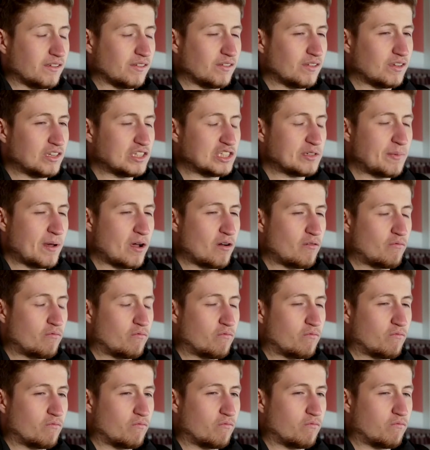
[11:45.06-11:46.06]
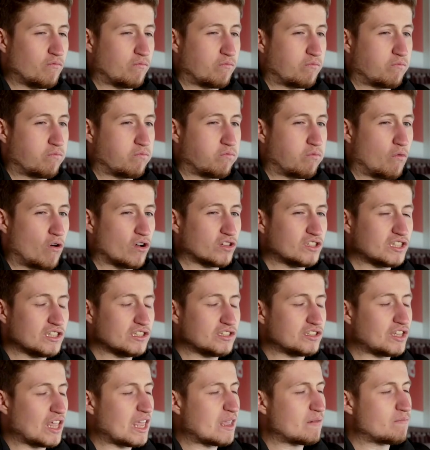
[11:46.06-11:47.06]
is about what
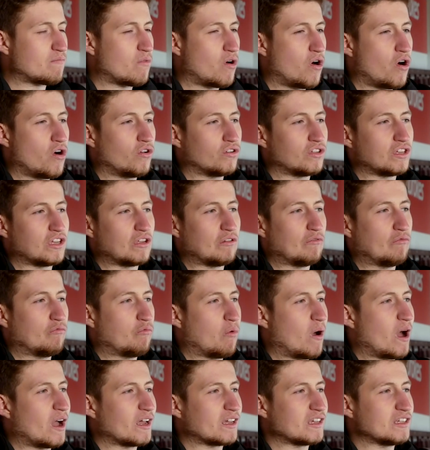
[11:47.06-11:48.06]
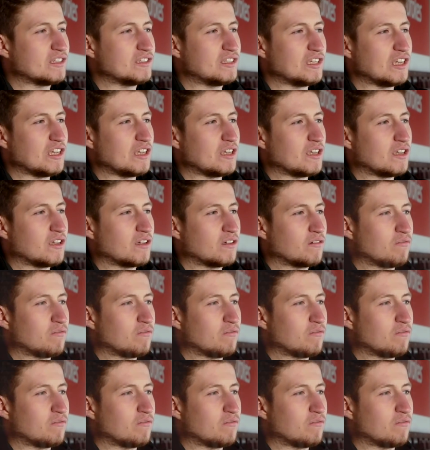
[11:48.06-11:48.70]
is Dean Marney and why is he